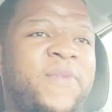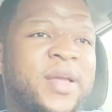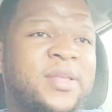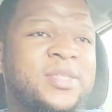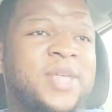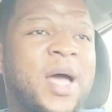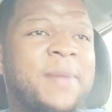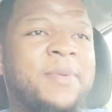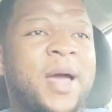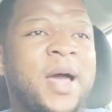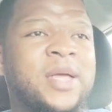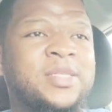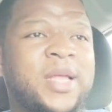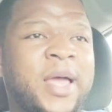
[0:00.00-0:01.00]
fight the top
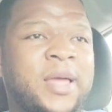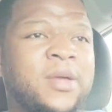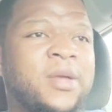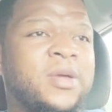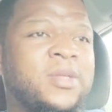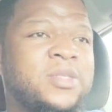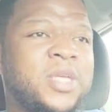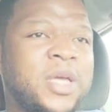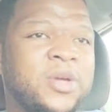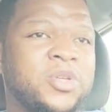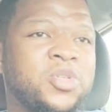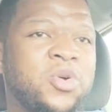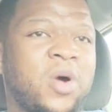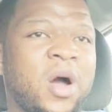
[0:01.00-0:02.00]
guys like
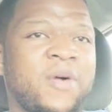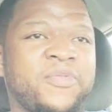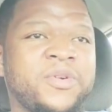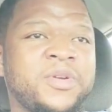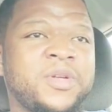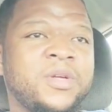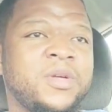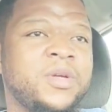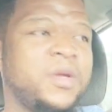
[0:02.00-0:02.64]
Terrence Crawford,